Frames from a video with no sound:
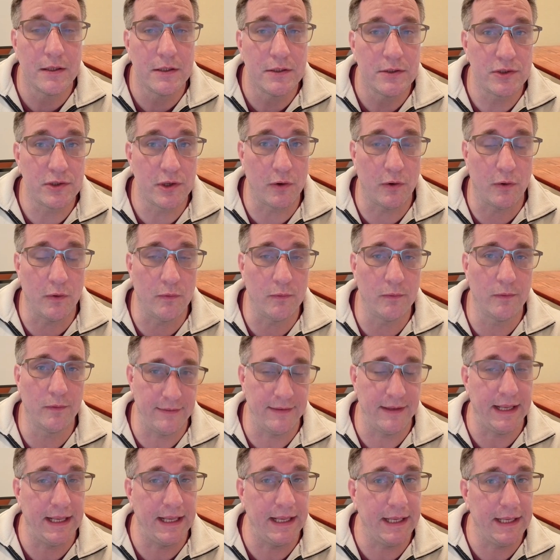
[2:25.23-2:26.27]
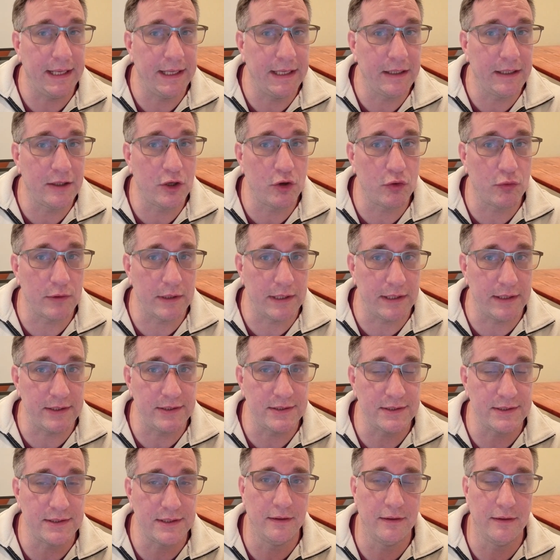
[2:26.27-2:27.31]
So they
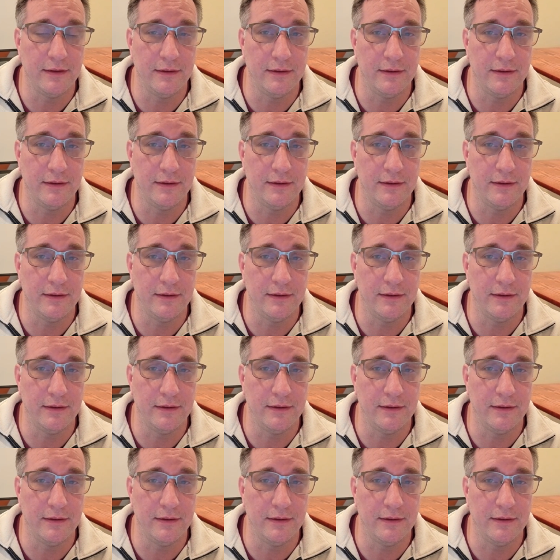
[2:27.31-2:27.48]
increased